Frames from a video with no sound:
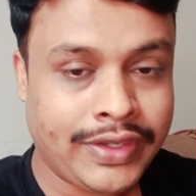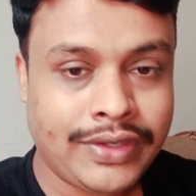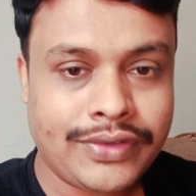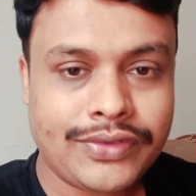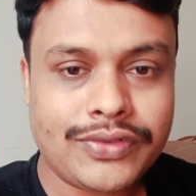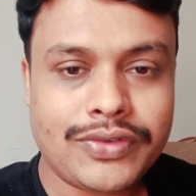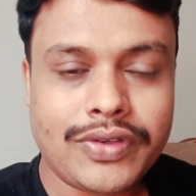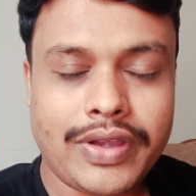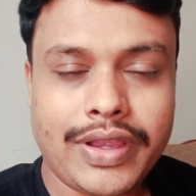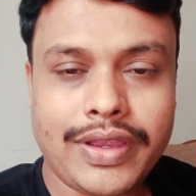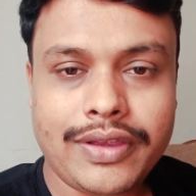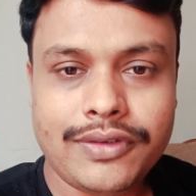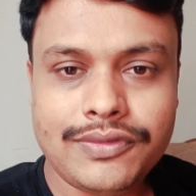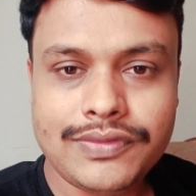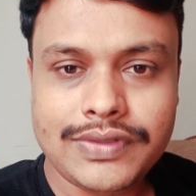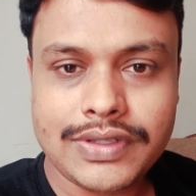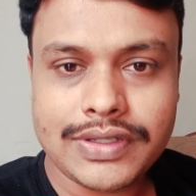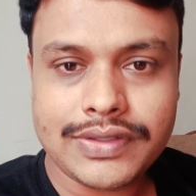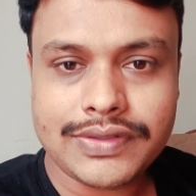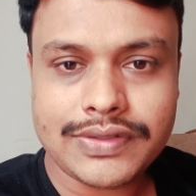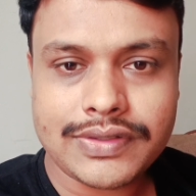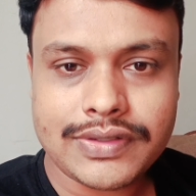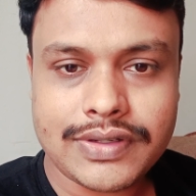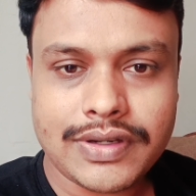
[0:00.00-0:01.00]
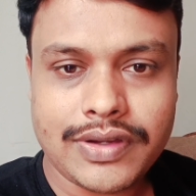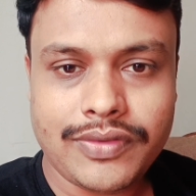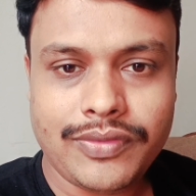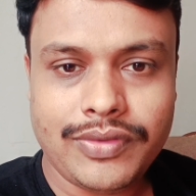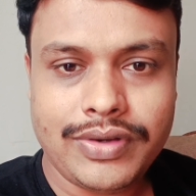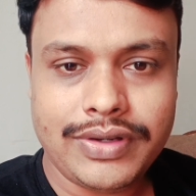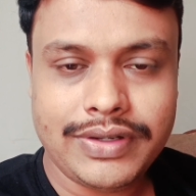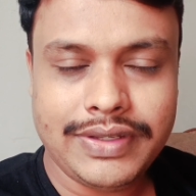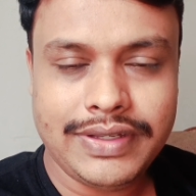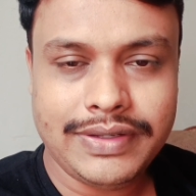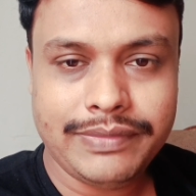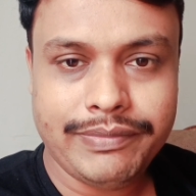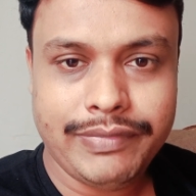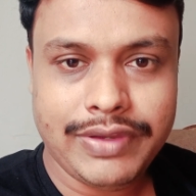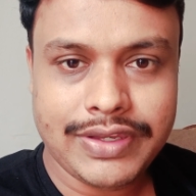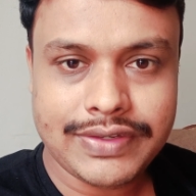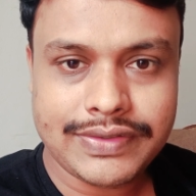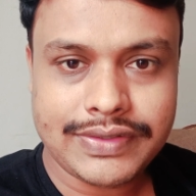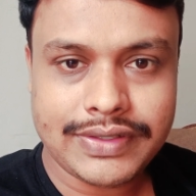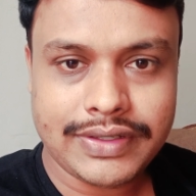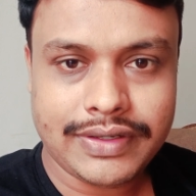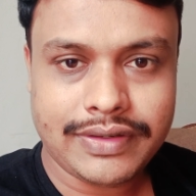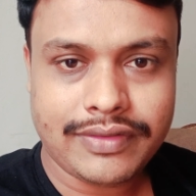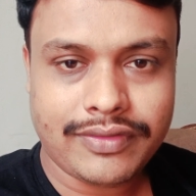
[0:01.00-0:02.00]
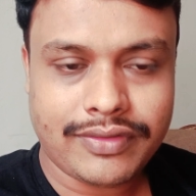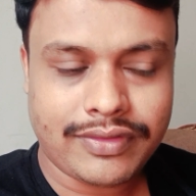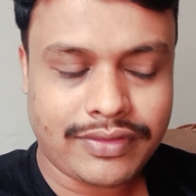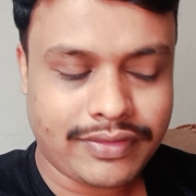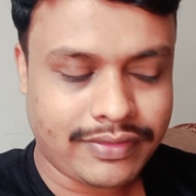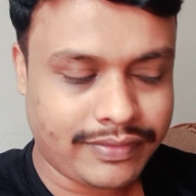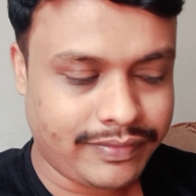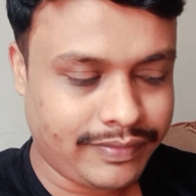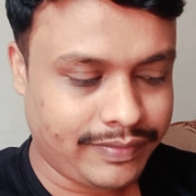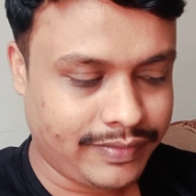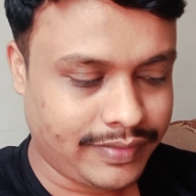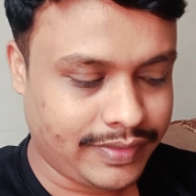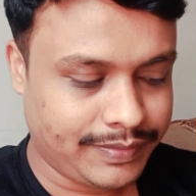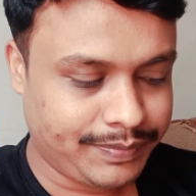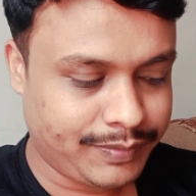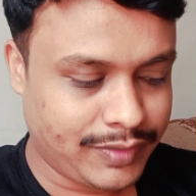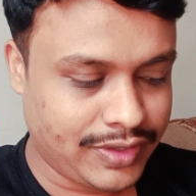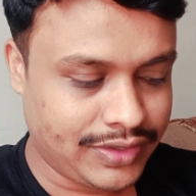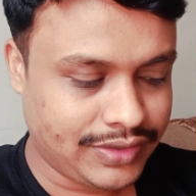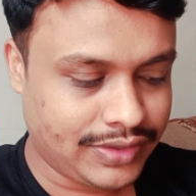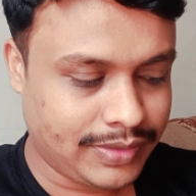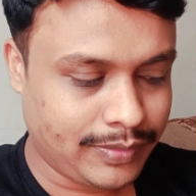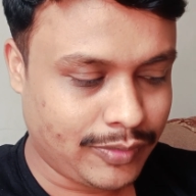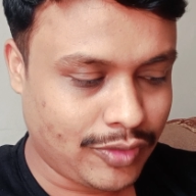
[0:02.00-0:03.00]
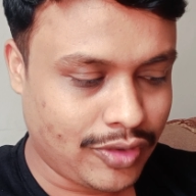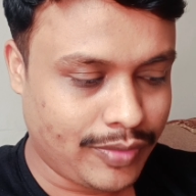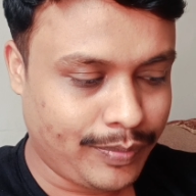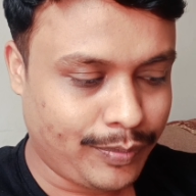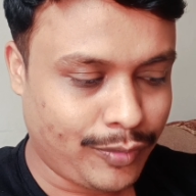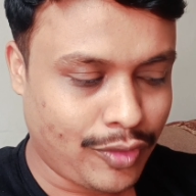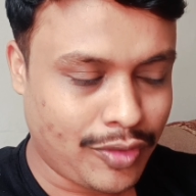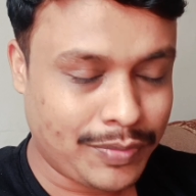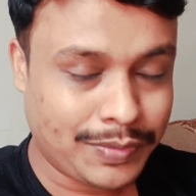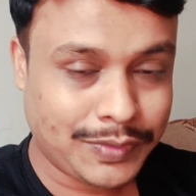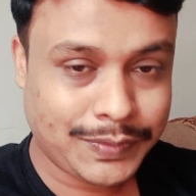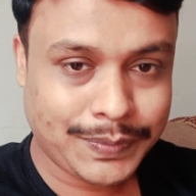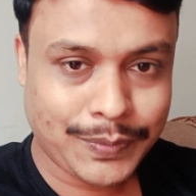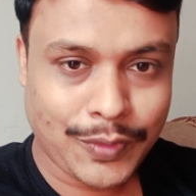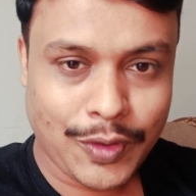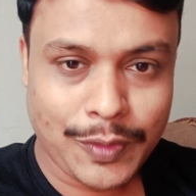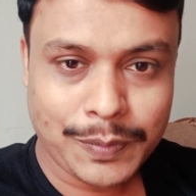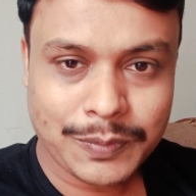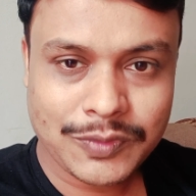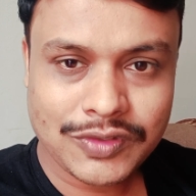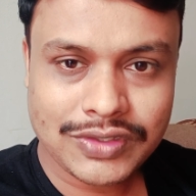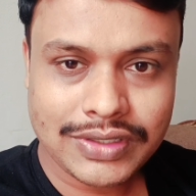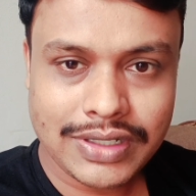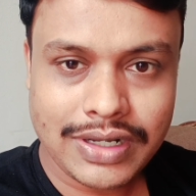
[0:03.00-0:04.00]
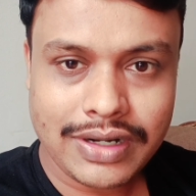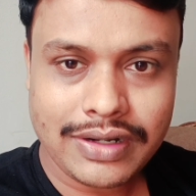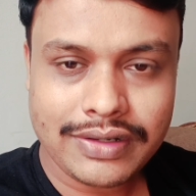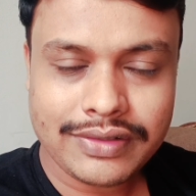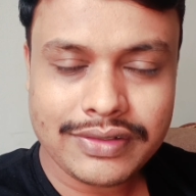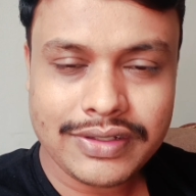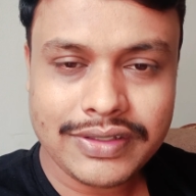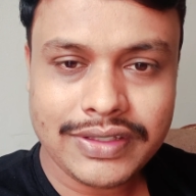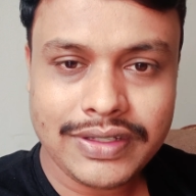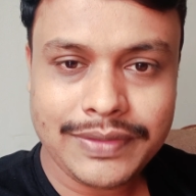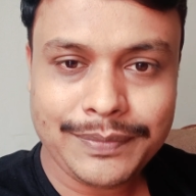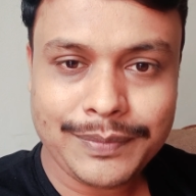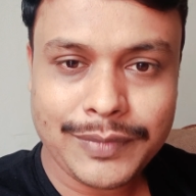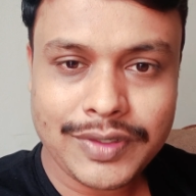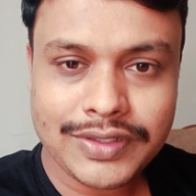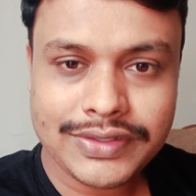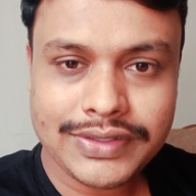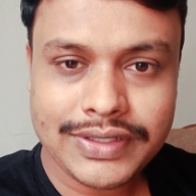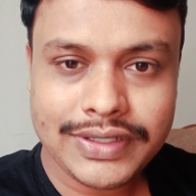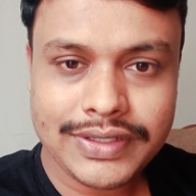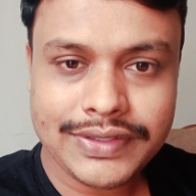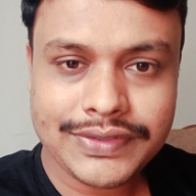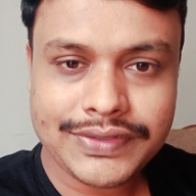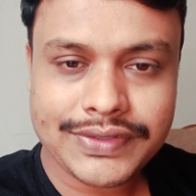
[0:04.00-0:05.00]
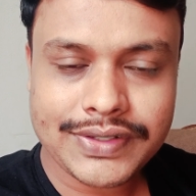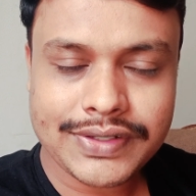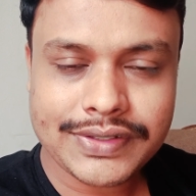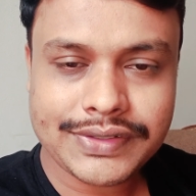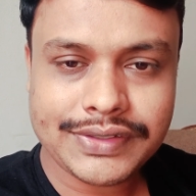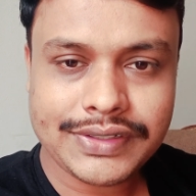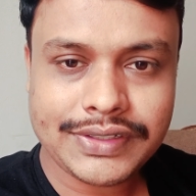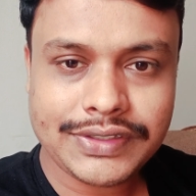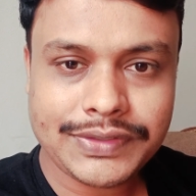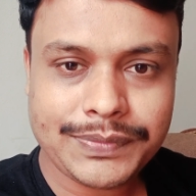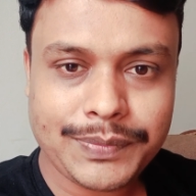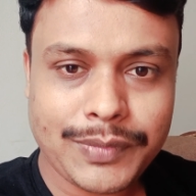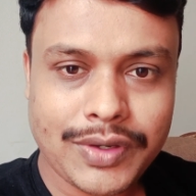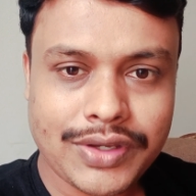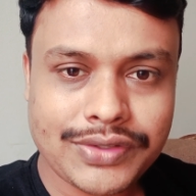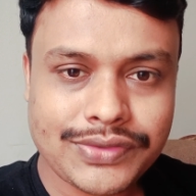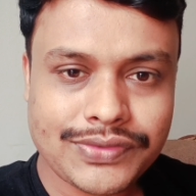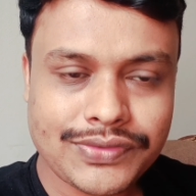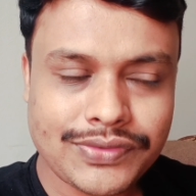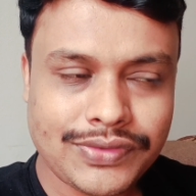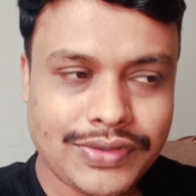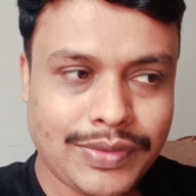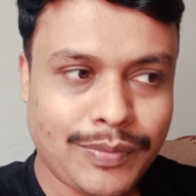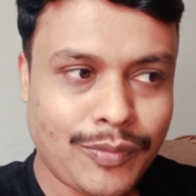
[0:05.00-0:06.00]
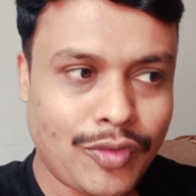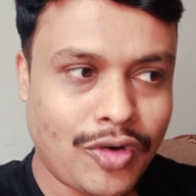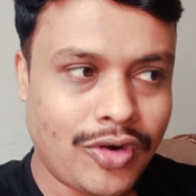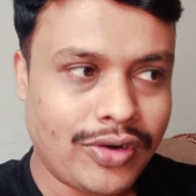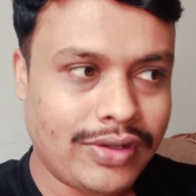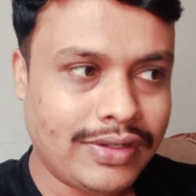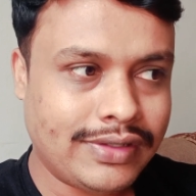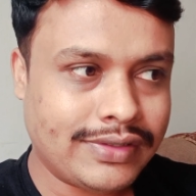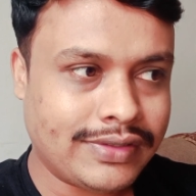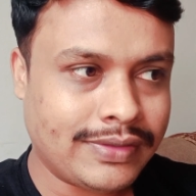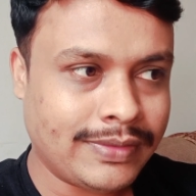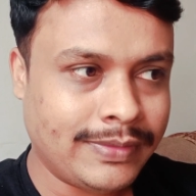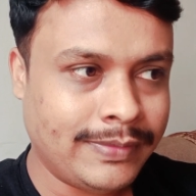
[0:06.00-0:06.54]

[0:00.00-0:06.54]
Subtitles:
So I have just covered the basic principle of prompts. Prompts are nothing but the instructions passed to the models,